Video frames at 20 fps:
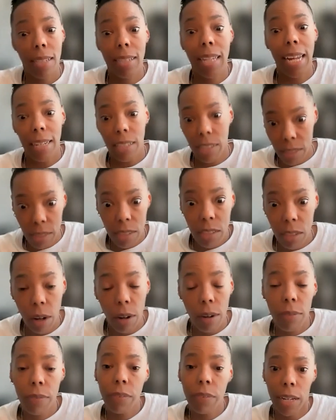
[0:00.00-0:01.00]
States
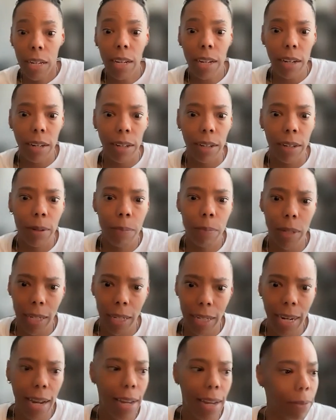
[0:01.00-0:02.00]
stuff here, but
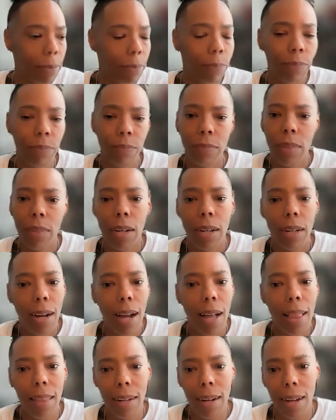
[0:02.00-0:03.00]
again,
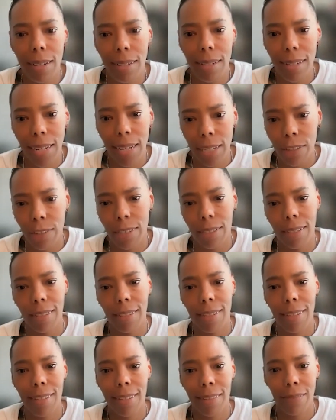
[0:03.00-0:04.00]
colonized
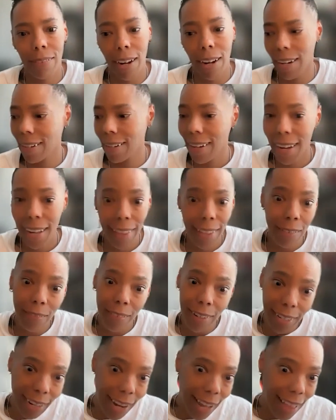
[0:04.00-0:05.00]
nations, right? I live
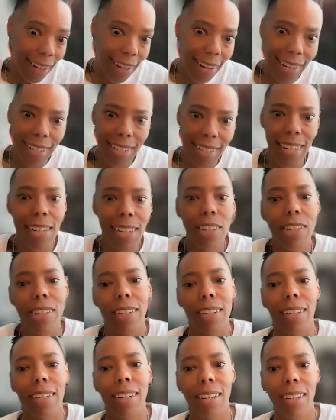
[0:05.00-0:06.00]
in a colonized
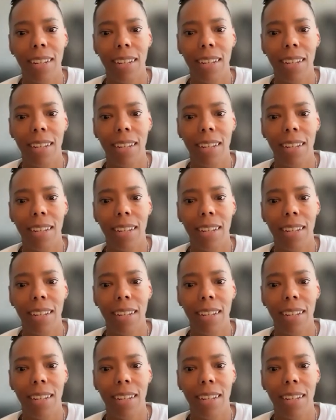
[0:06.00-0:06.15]
nation.